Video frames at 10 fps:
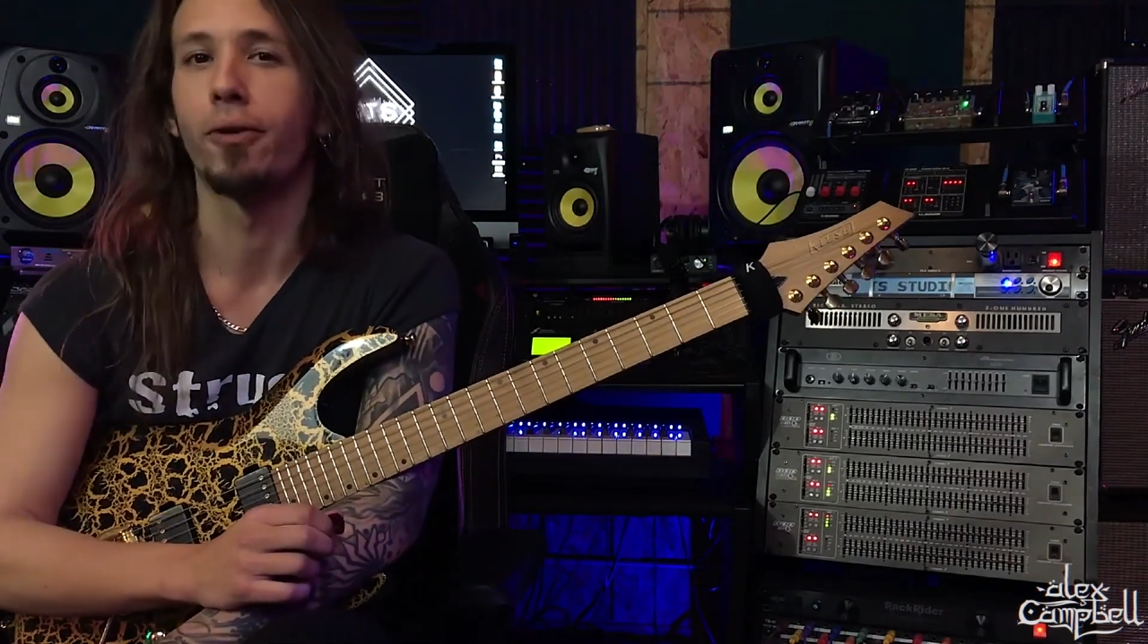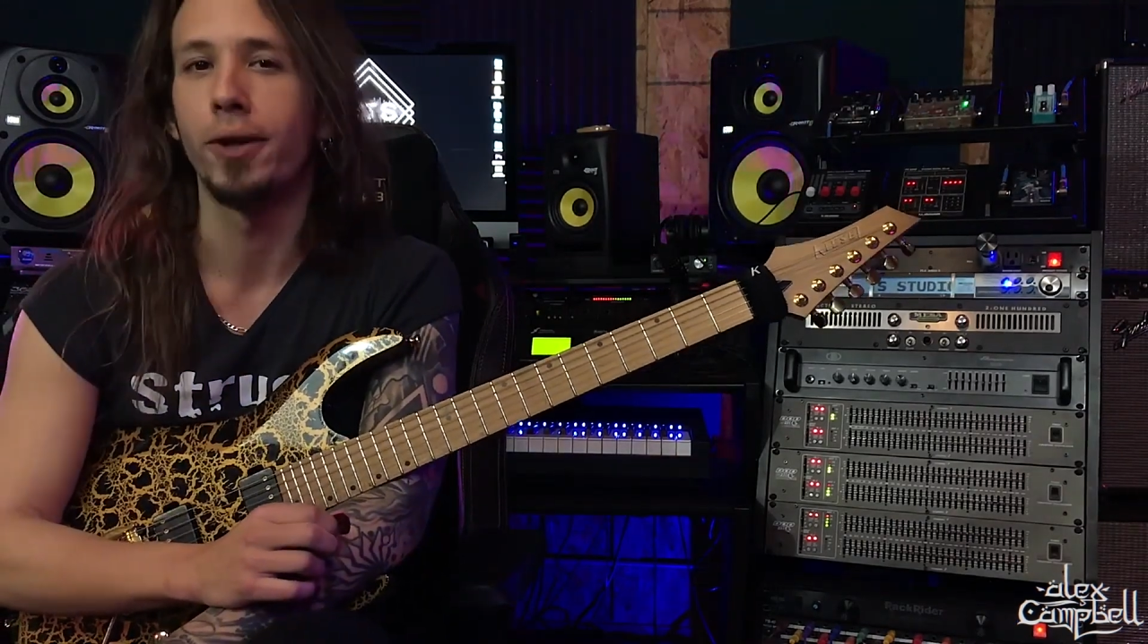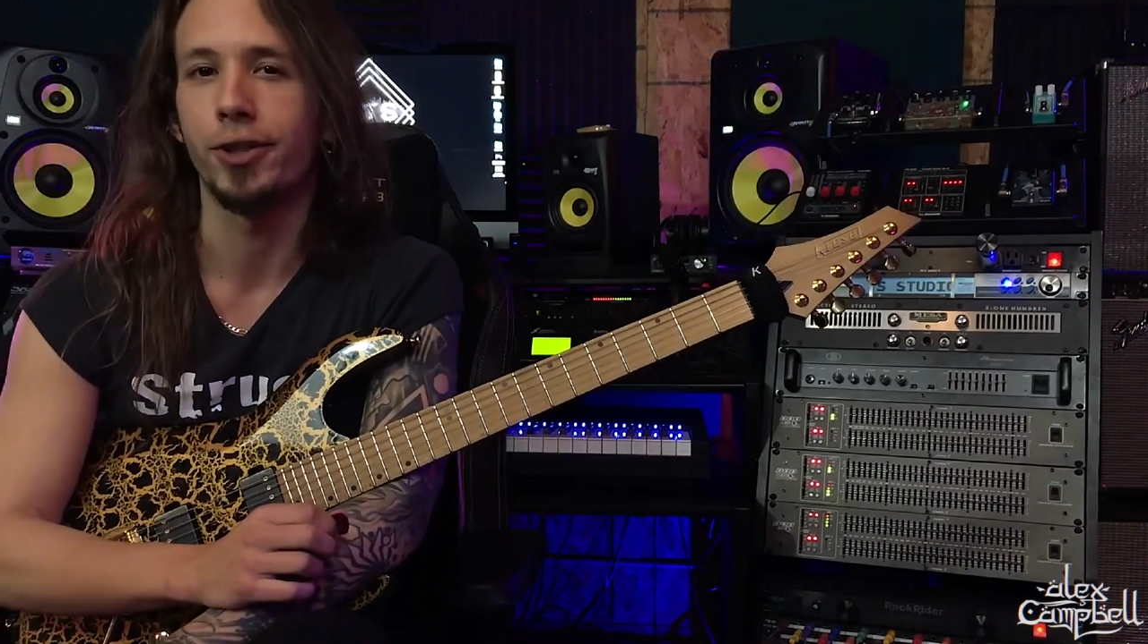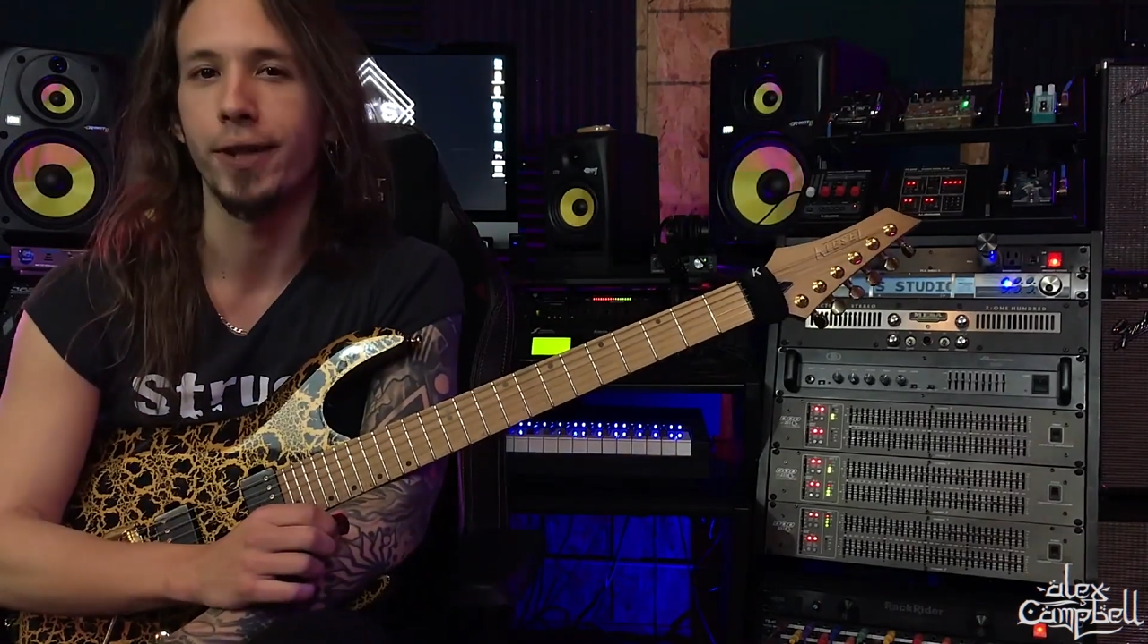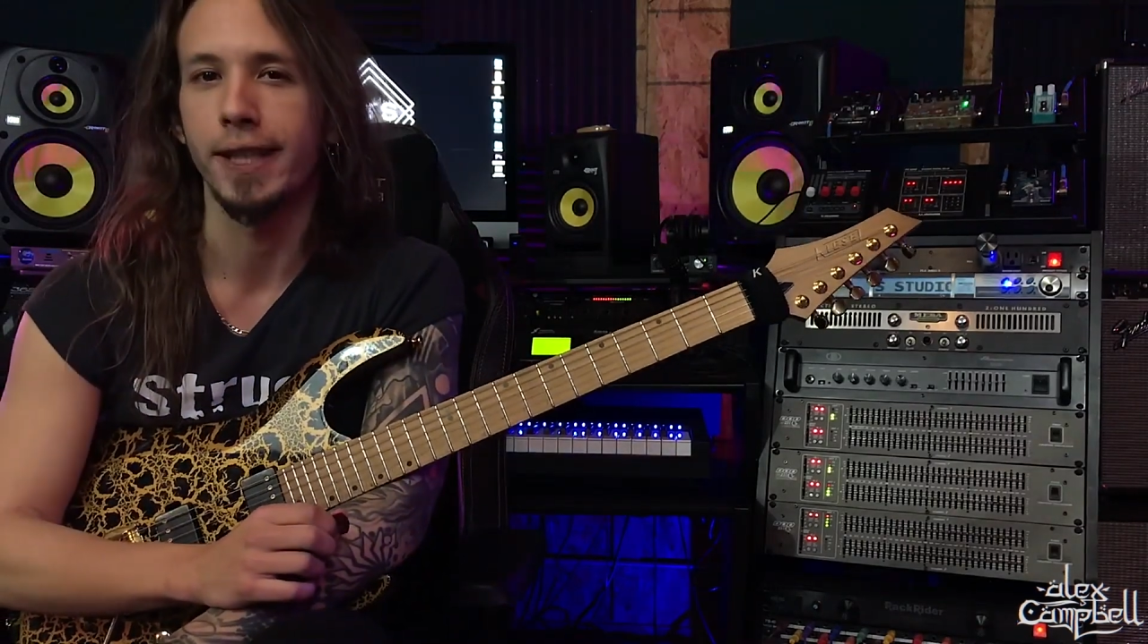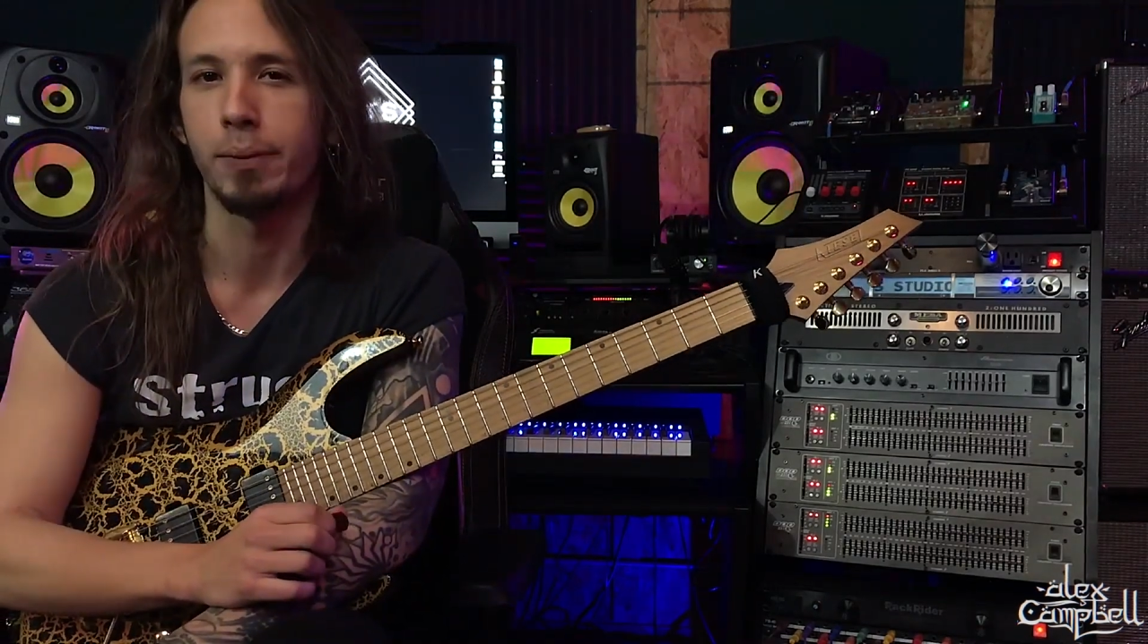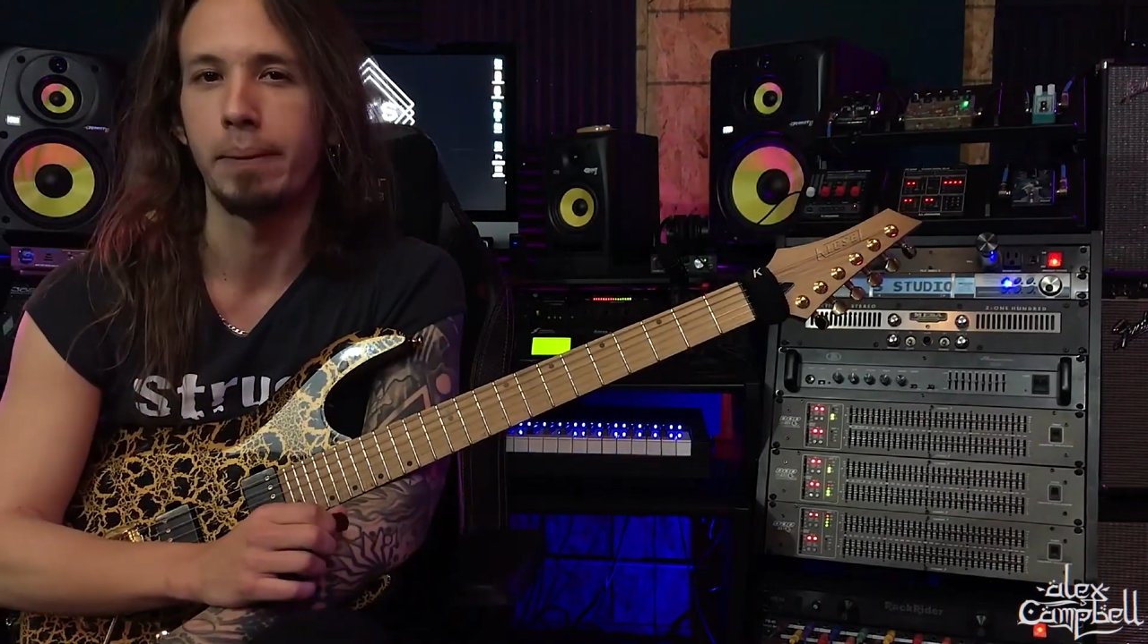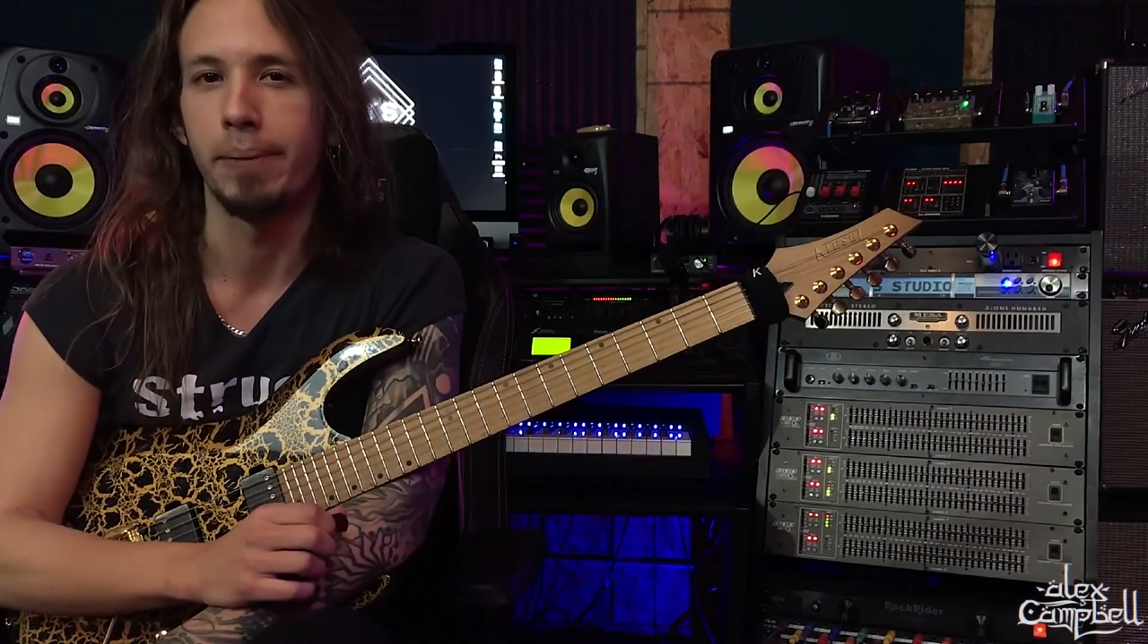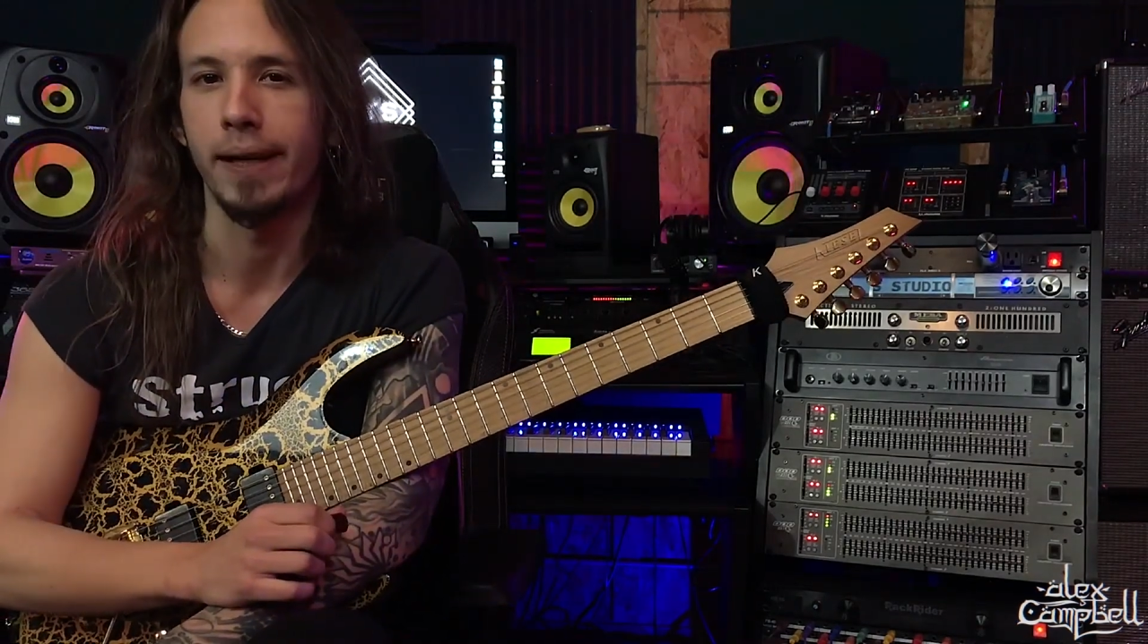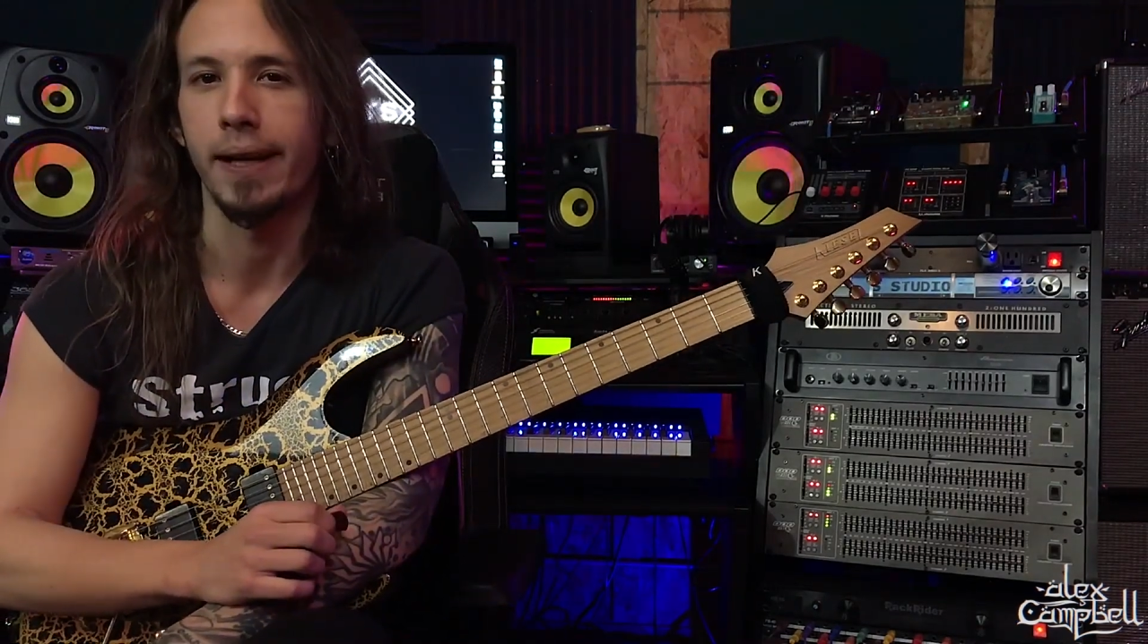4-string
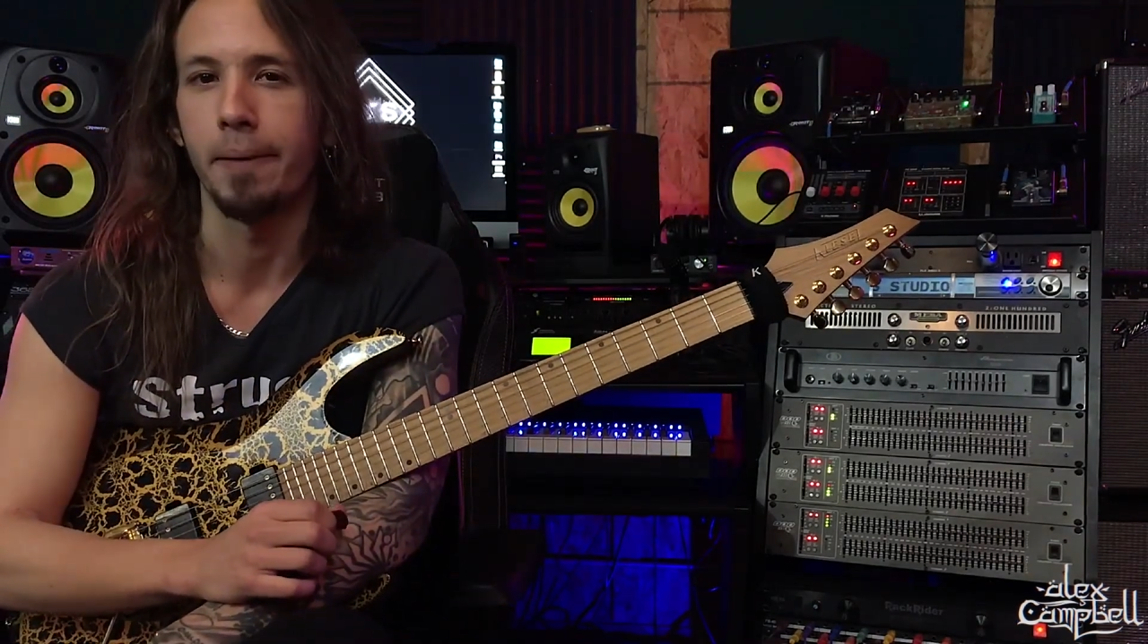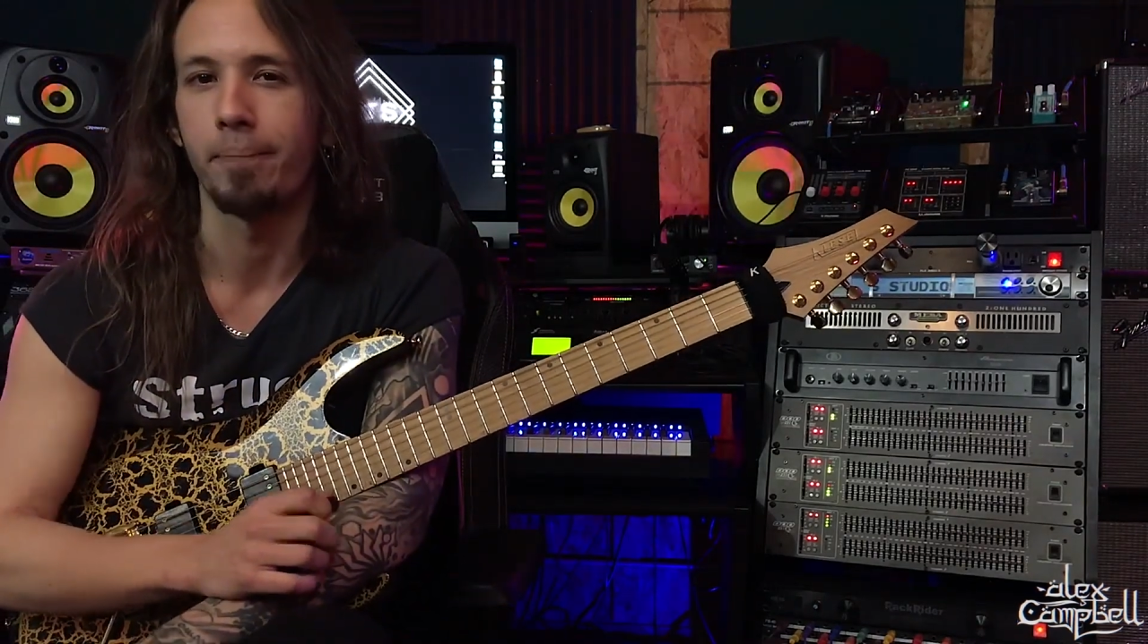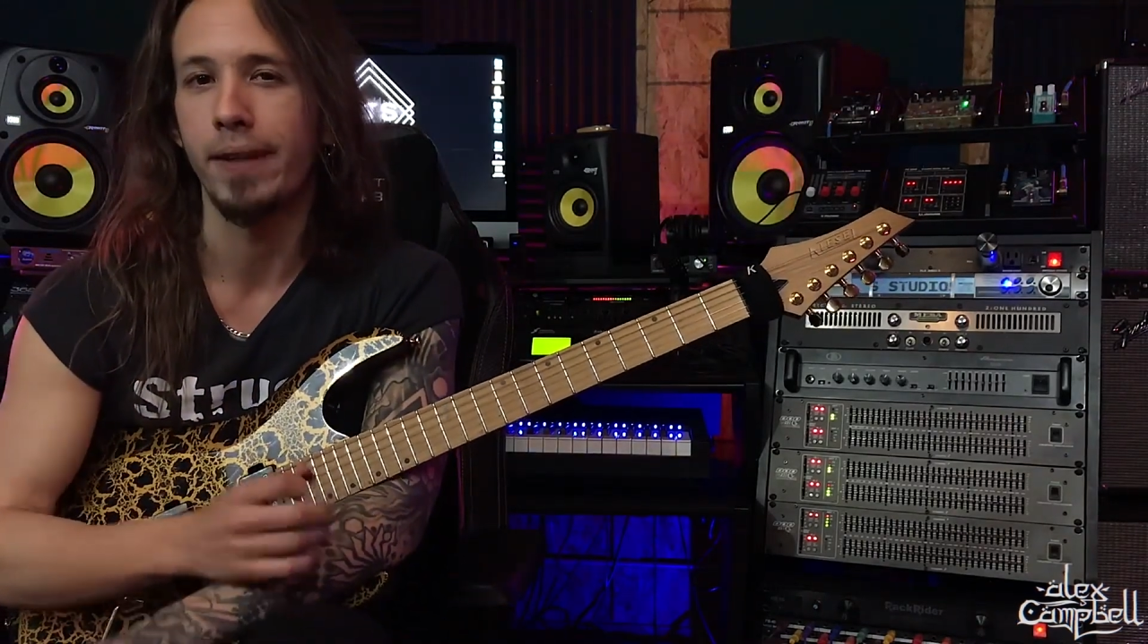sweep picking.